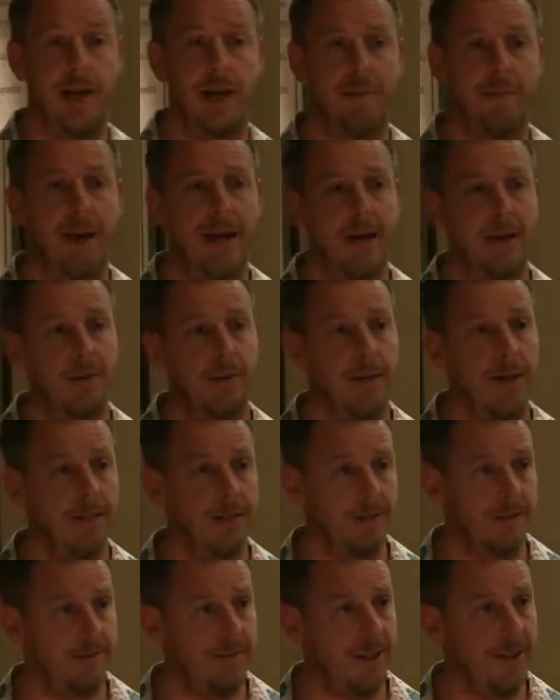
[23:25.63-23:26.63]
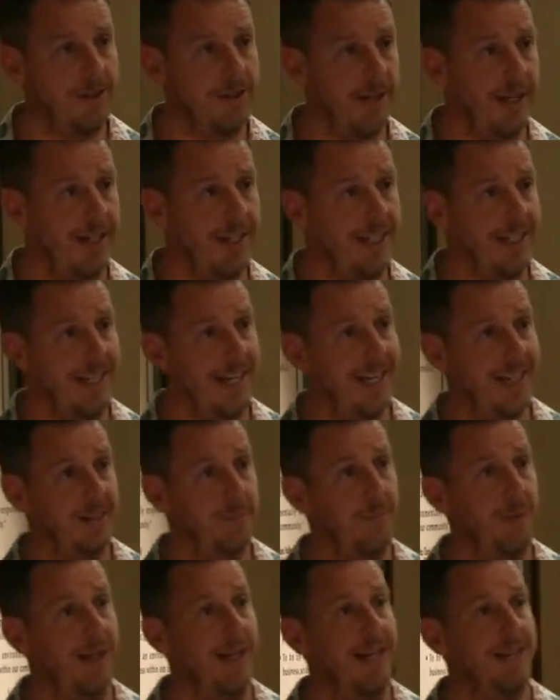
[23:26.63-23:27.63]
And mycorrhizal fungi
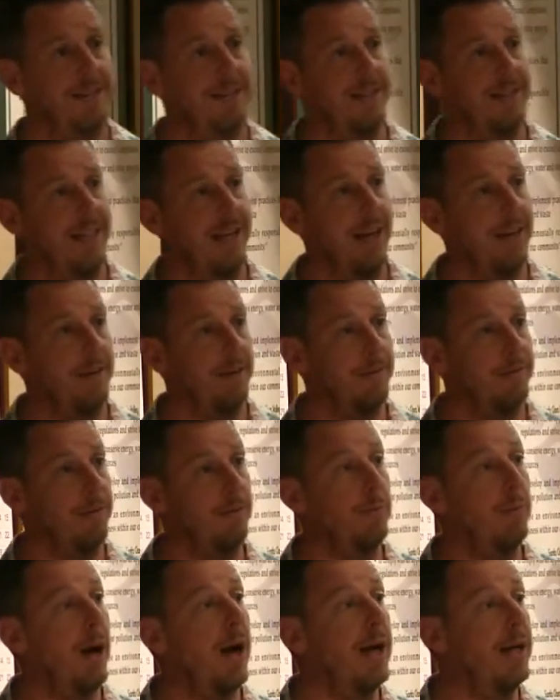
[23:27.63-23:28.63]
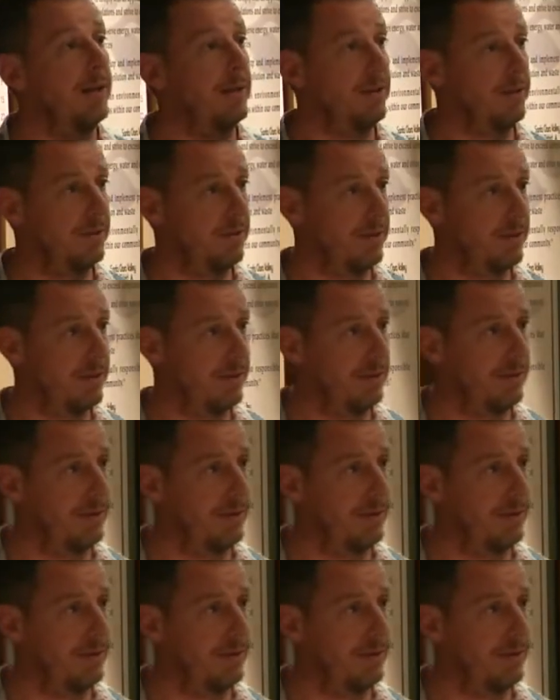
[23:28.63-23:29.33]
connect plants together for miles